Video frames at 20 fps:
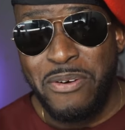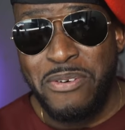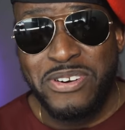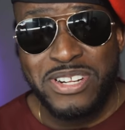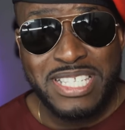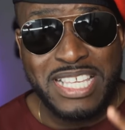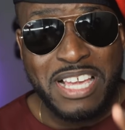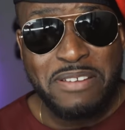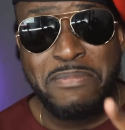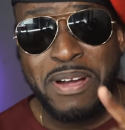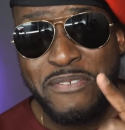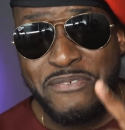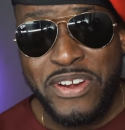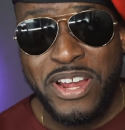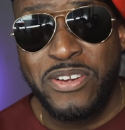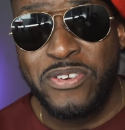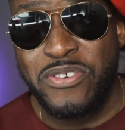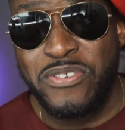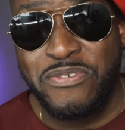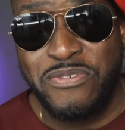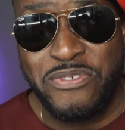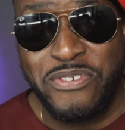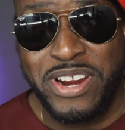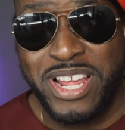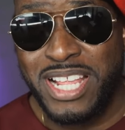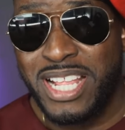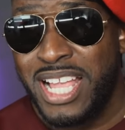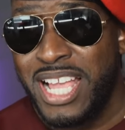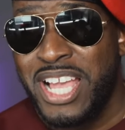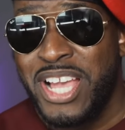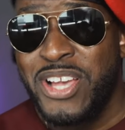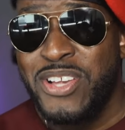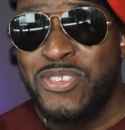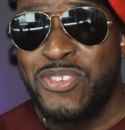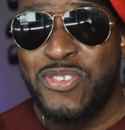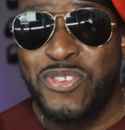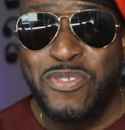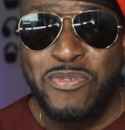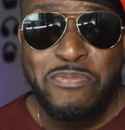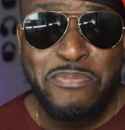I want to thank my very good friend
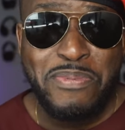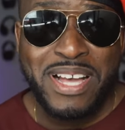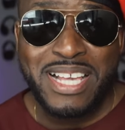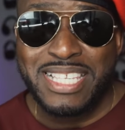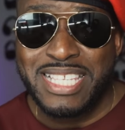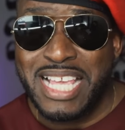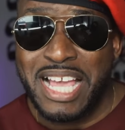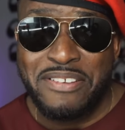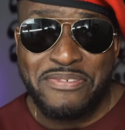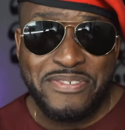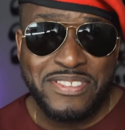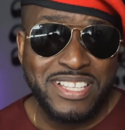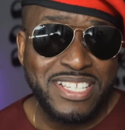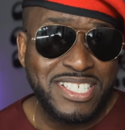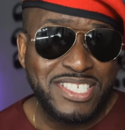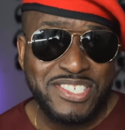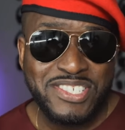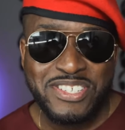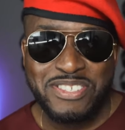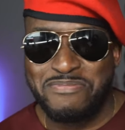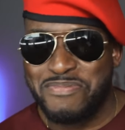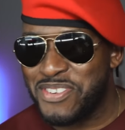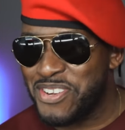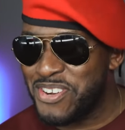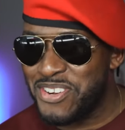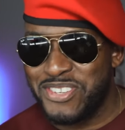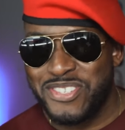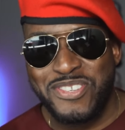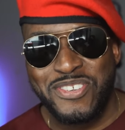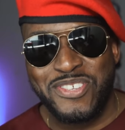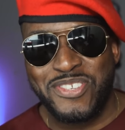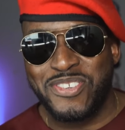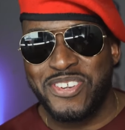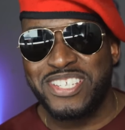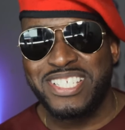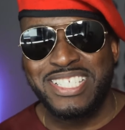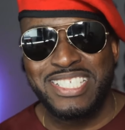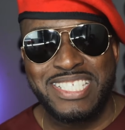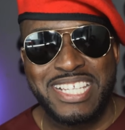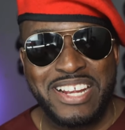Super Safelicious because you're
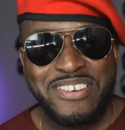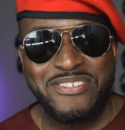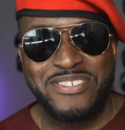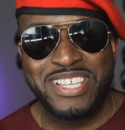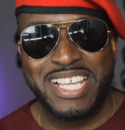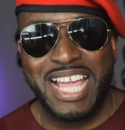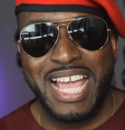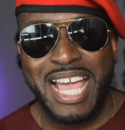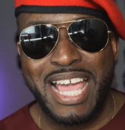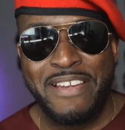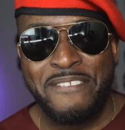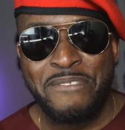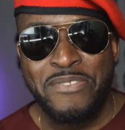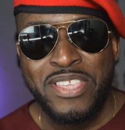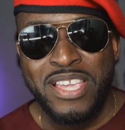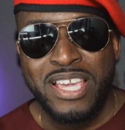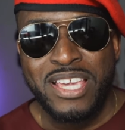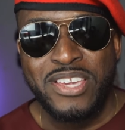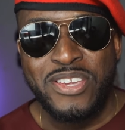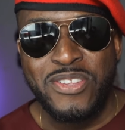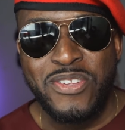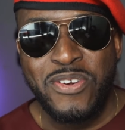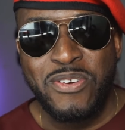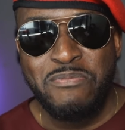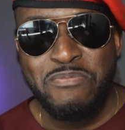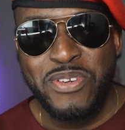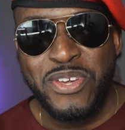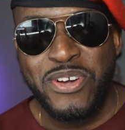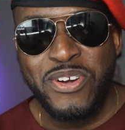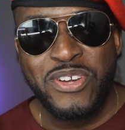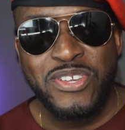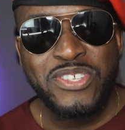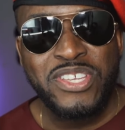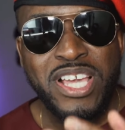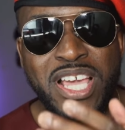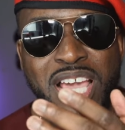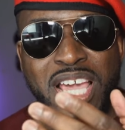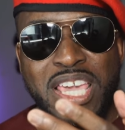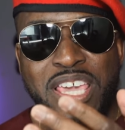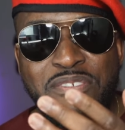such a generous guy. You know, because
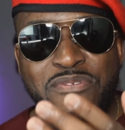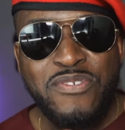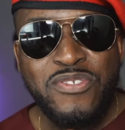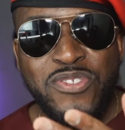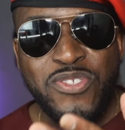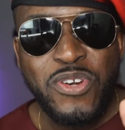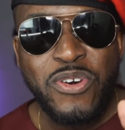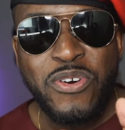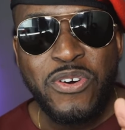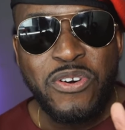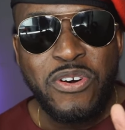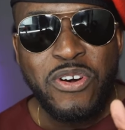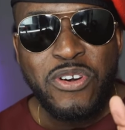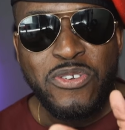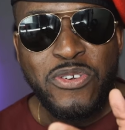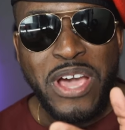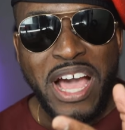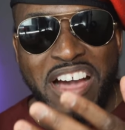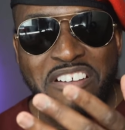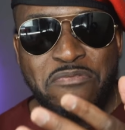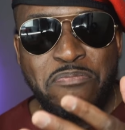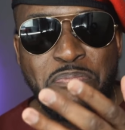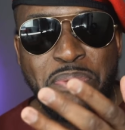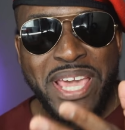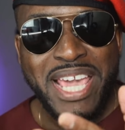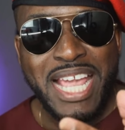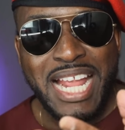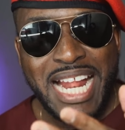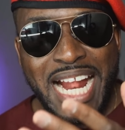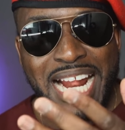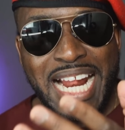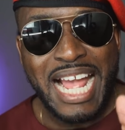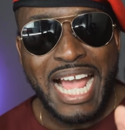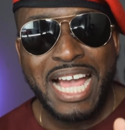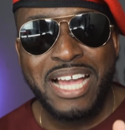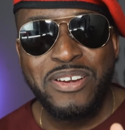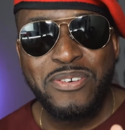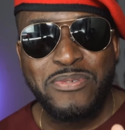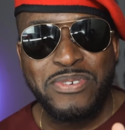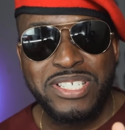even though you have pain and
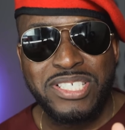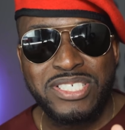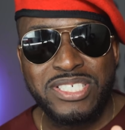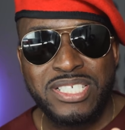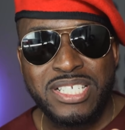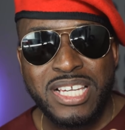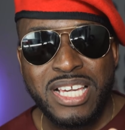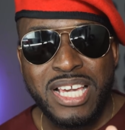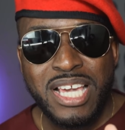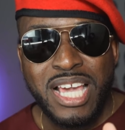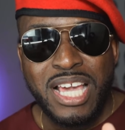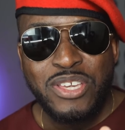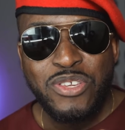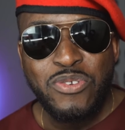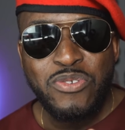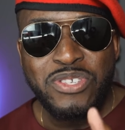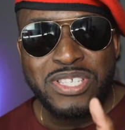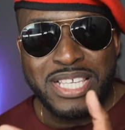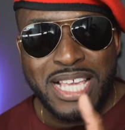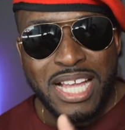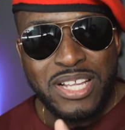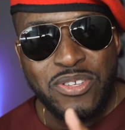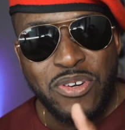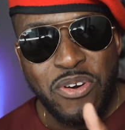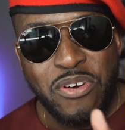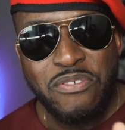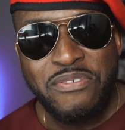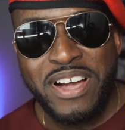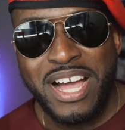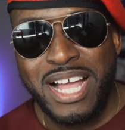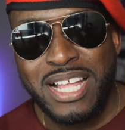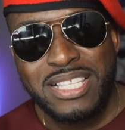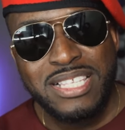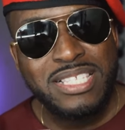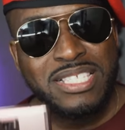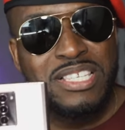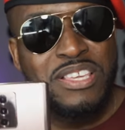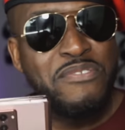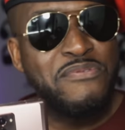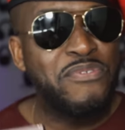anguish, you sent over the
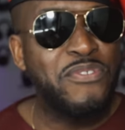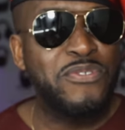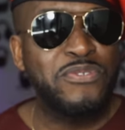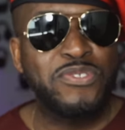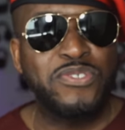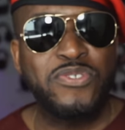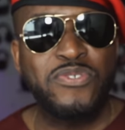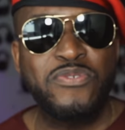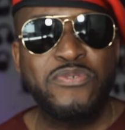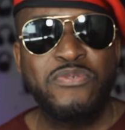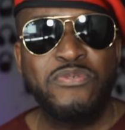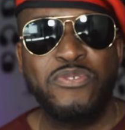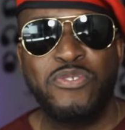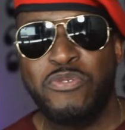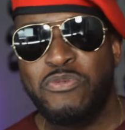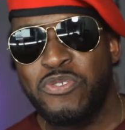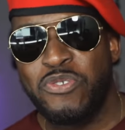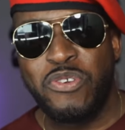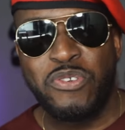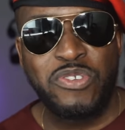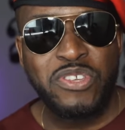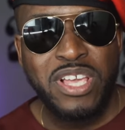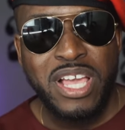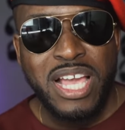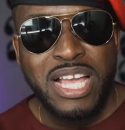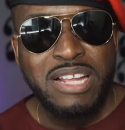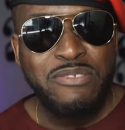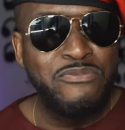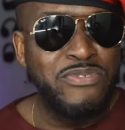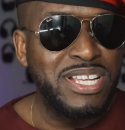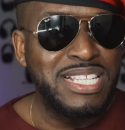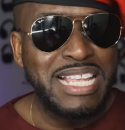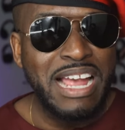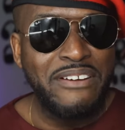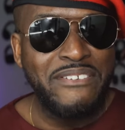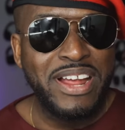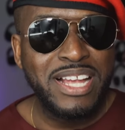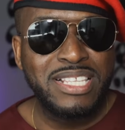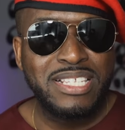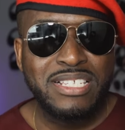Z4 too. You just
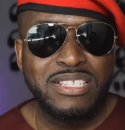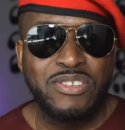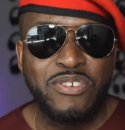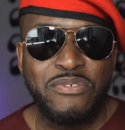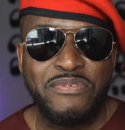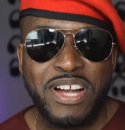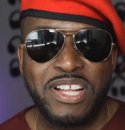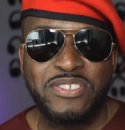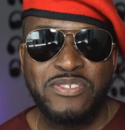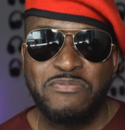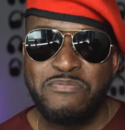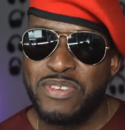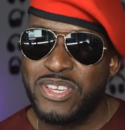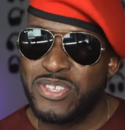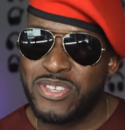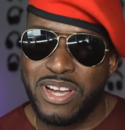redirected over to me.